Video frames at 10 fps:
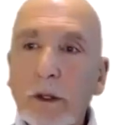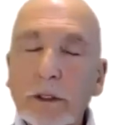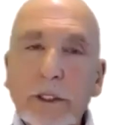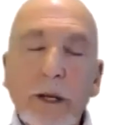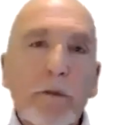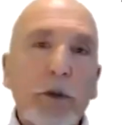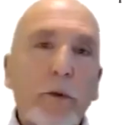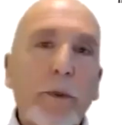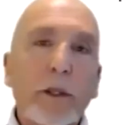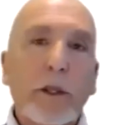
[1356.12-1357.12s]
Some of you
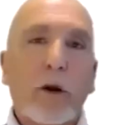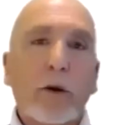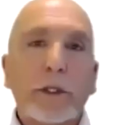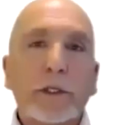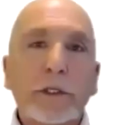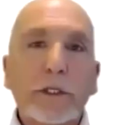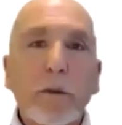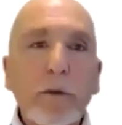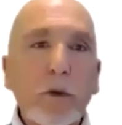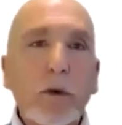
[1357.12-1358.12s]
will be therapists and
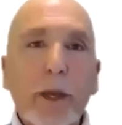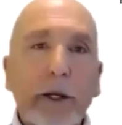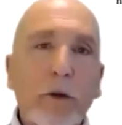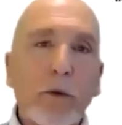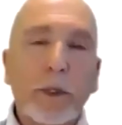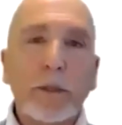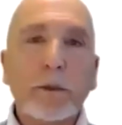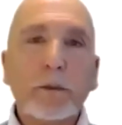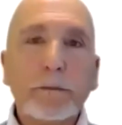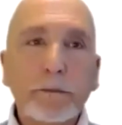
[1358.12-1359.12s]
some of you are medical people.